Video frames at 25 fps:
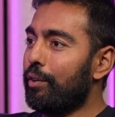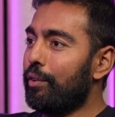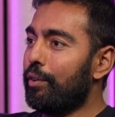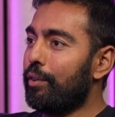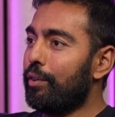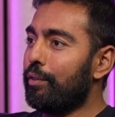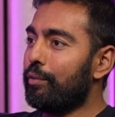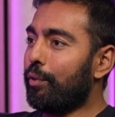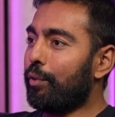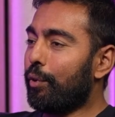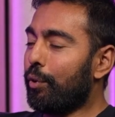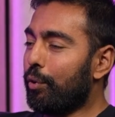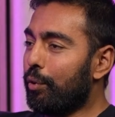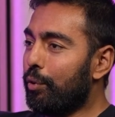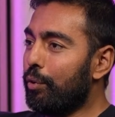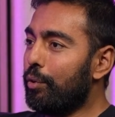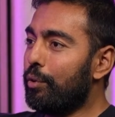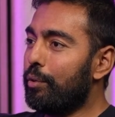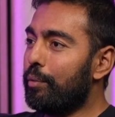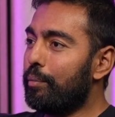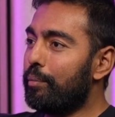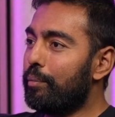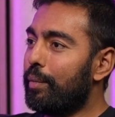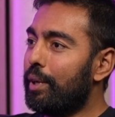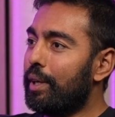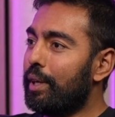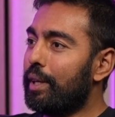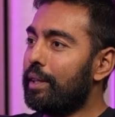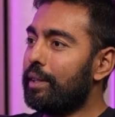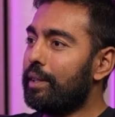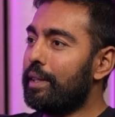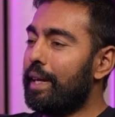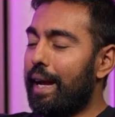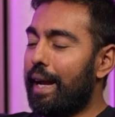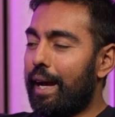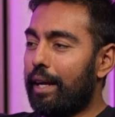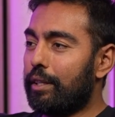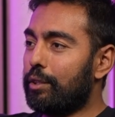for whom
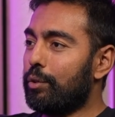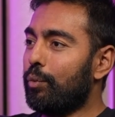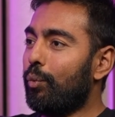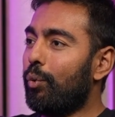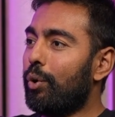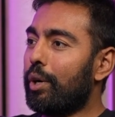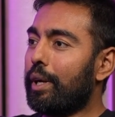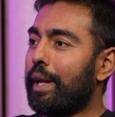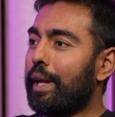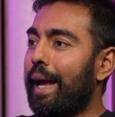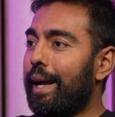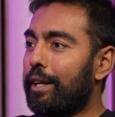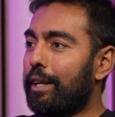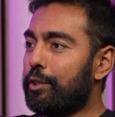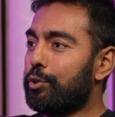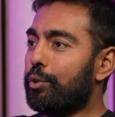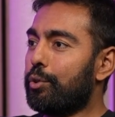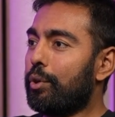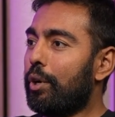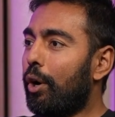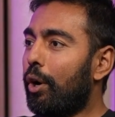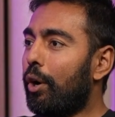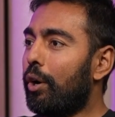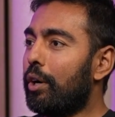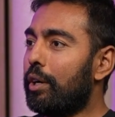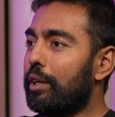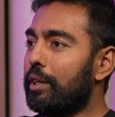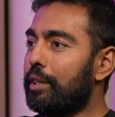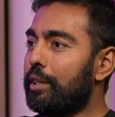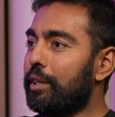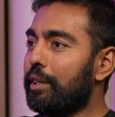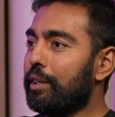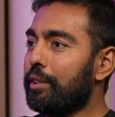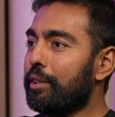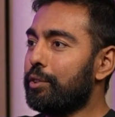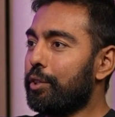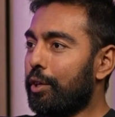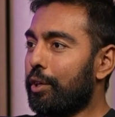they had to work extra hard
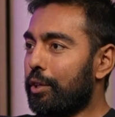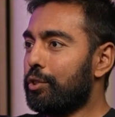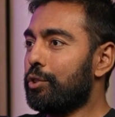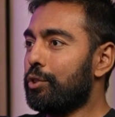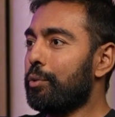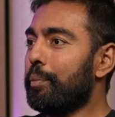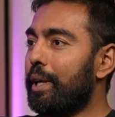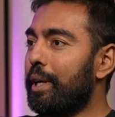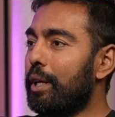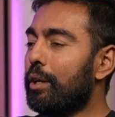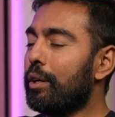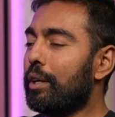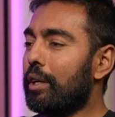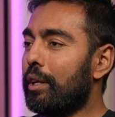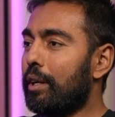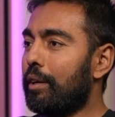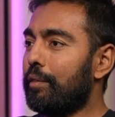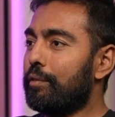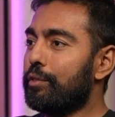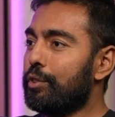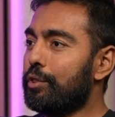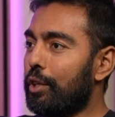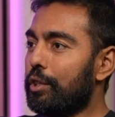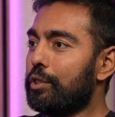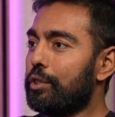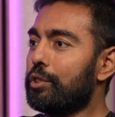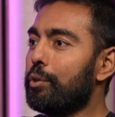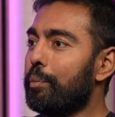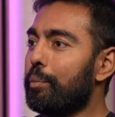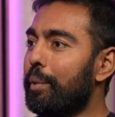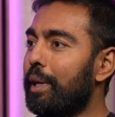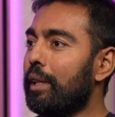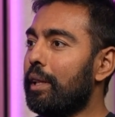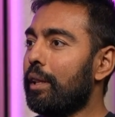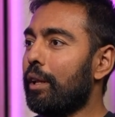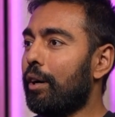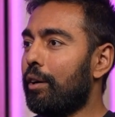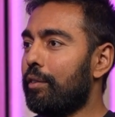just to be good enough, just to
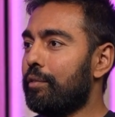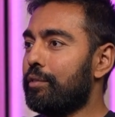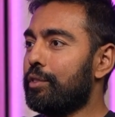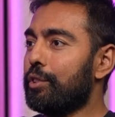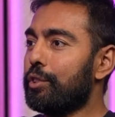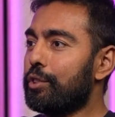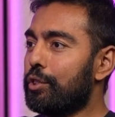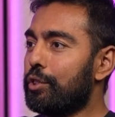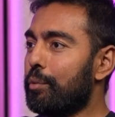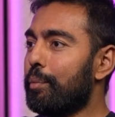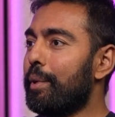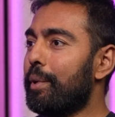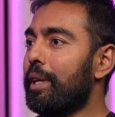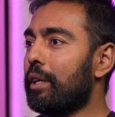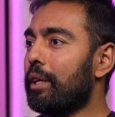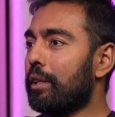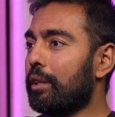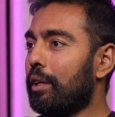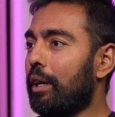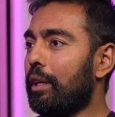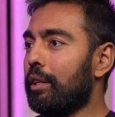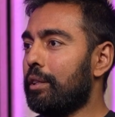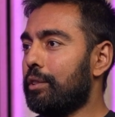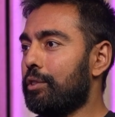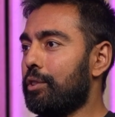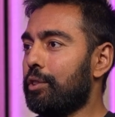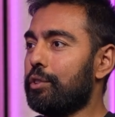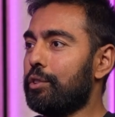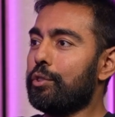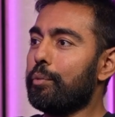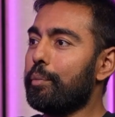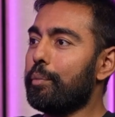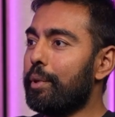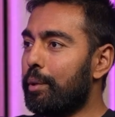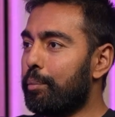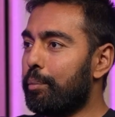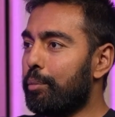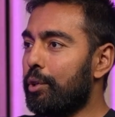be loved, just to be acknowledged, just to
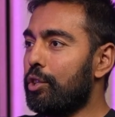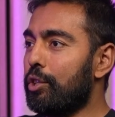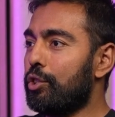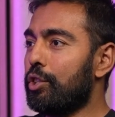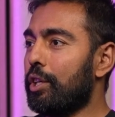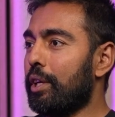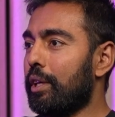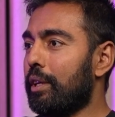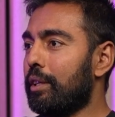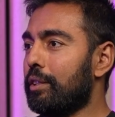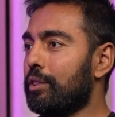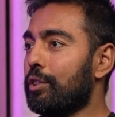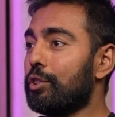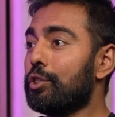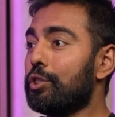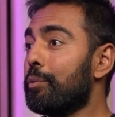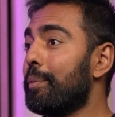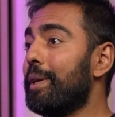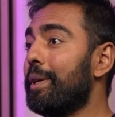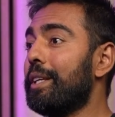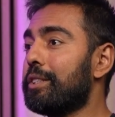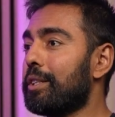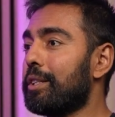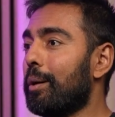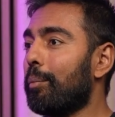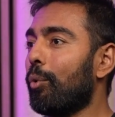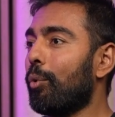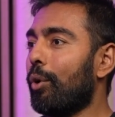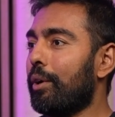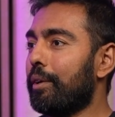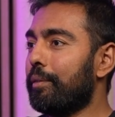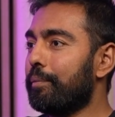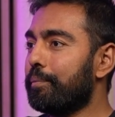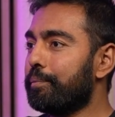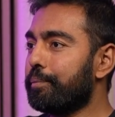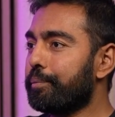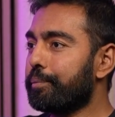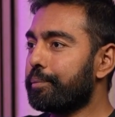be appreciated, just to be
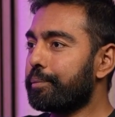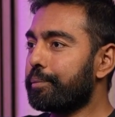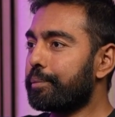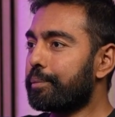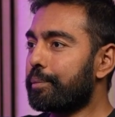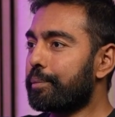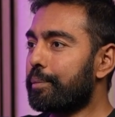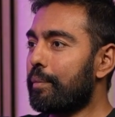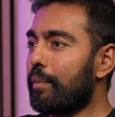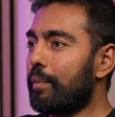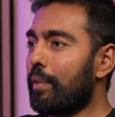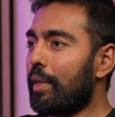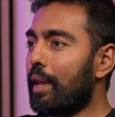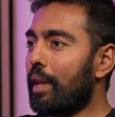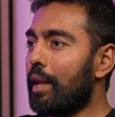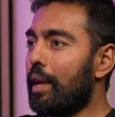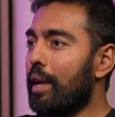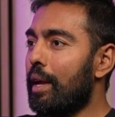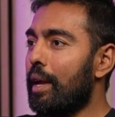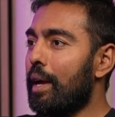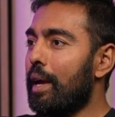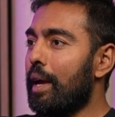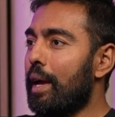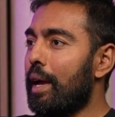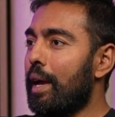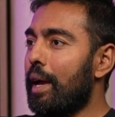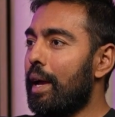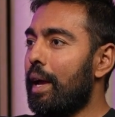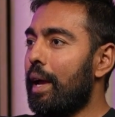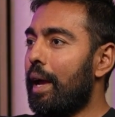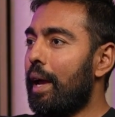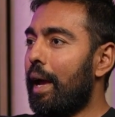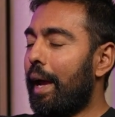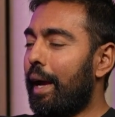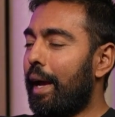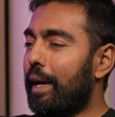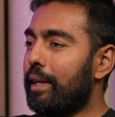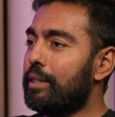someone.
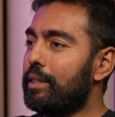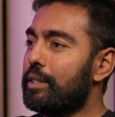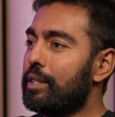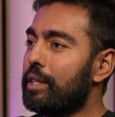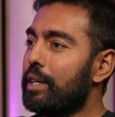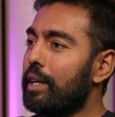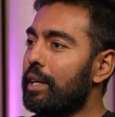And